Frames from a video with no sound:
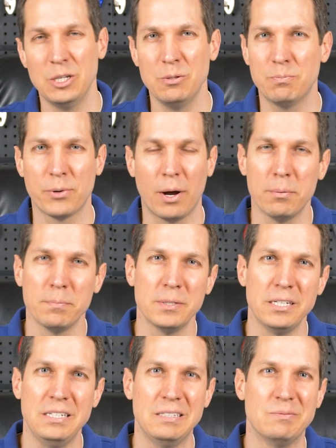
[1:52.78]
you
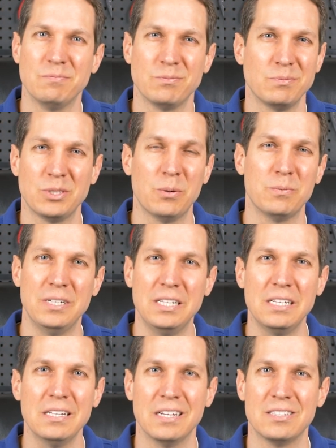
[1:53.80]
probably don't need it.